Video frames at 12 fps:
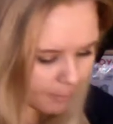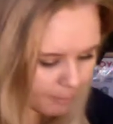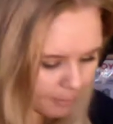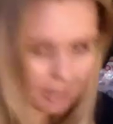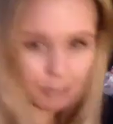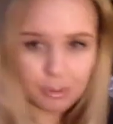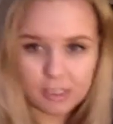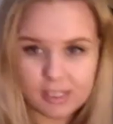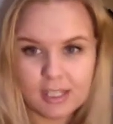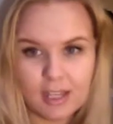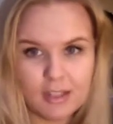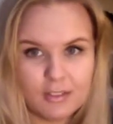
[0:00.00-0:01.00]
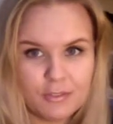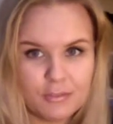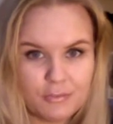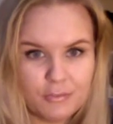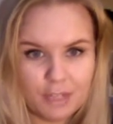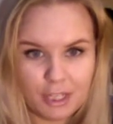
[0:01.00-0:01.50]
But I wanted to get this
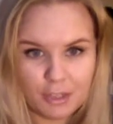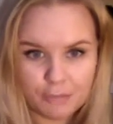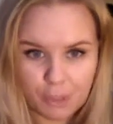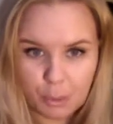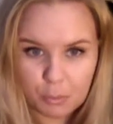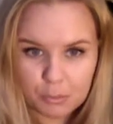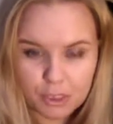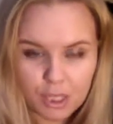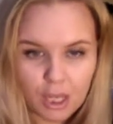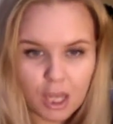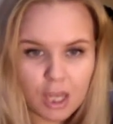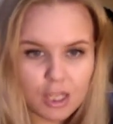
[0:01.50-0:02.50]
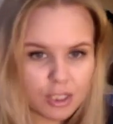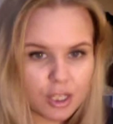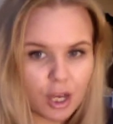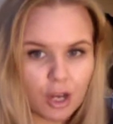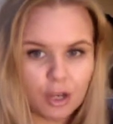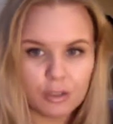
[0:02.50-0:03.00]
video filmed,
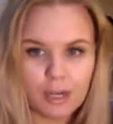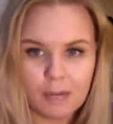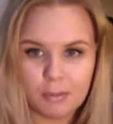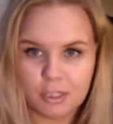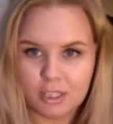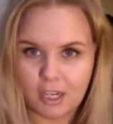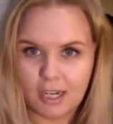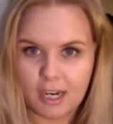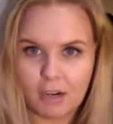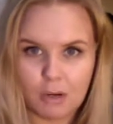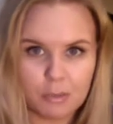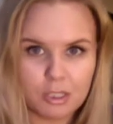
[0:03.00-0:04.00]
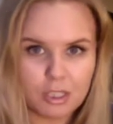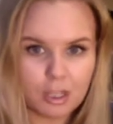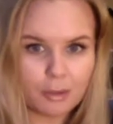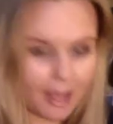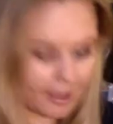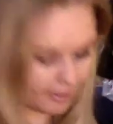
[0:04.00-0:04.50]
so I'm going to start now. I'm going to start
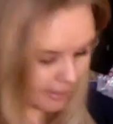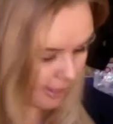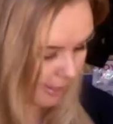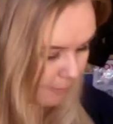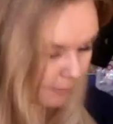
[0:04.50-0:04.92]
with hair care.